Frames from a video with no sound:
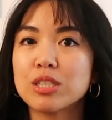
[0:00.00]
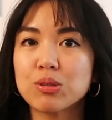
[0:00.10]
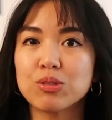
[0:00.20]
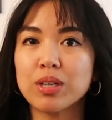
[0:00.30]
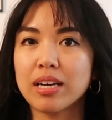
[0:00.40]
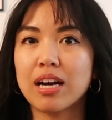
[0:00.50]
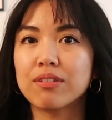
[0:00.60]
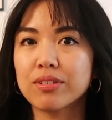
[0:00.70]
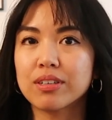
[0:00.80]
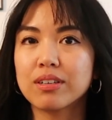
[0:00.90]
This was right
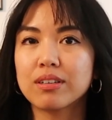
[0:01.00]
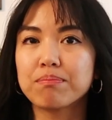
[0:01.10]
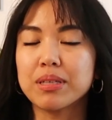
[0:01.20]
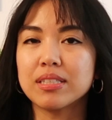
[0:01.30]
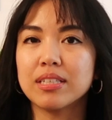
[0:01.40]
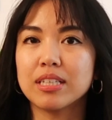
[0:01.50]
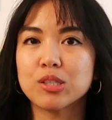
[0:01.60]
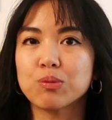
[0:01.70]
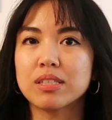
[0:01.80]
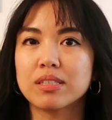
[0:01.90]
after B T
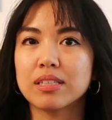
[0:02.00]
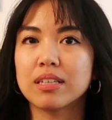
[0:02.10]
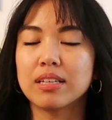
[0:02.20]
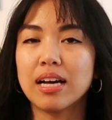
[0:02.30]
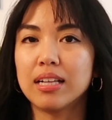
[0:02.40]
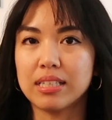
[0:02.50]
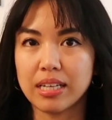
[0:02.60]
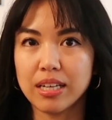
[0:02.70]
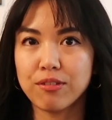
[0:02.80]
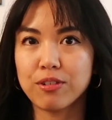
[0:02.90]
S was in L
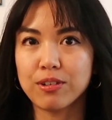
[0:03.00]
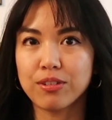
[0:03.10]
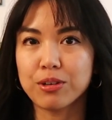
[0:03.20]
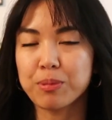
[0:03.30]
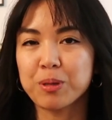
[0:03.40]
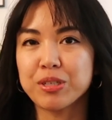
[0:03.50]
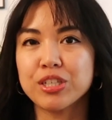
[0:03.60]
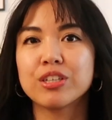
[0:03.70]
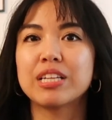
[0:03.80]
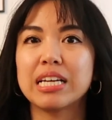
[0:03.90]
A for their
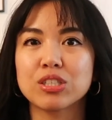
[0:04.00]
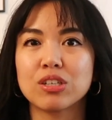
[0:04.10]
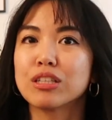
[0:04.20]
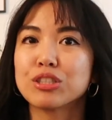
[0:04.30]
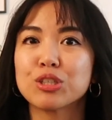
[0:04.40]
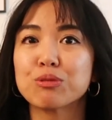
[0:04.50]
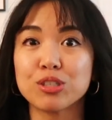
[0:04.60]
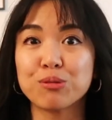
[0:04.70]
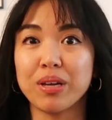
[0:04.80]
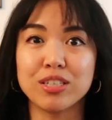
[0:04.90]
Permission to Dance concert,
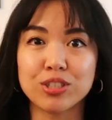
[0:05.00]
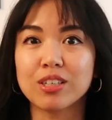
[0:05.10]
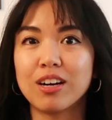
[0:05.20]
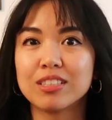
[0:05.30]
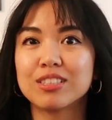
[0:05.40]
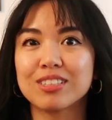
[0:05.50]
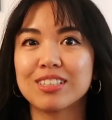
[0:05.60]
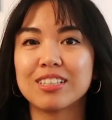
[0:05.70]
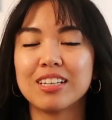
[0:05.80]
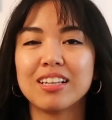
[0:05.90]
first major concert